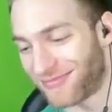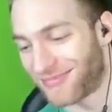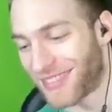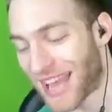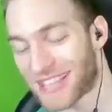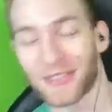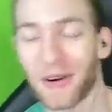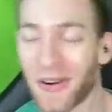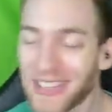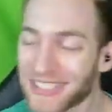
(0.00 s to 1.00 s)
this one off, so
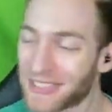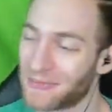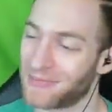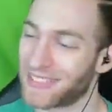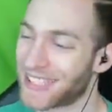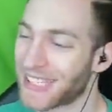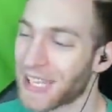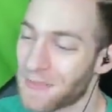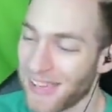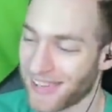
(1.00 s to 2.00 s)
wholesome. Of Sounds
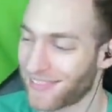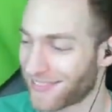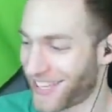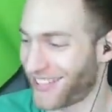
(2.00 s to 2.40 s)
like me. all these new